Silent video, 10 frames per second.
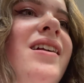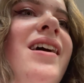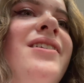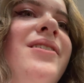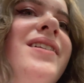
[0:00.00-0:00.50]

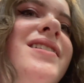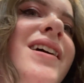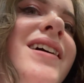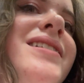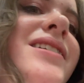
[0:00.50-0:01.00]
I know that's
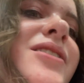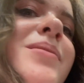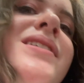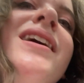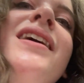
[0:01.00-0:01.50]
not ideal,
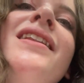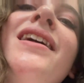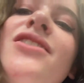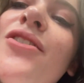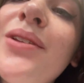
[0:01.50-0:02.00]
but like
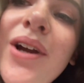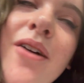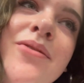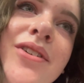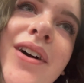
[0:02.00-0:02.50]
that's our only
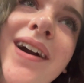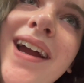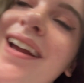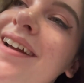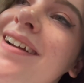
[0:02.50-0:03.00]
option,
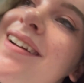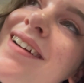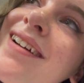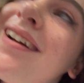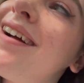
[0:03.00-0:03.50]
okay?
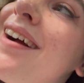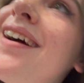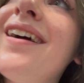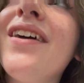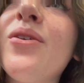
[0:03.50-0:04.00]

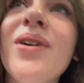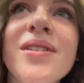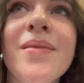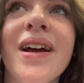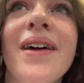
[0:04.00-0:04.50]
Otherwise,
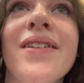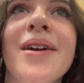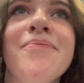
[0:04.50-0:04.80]
I'm not gonna have time.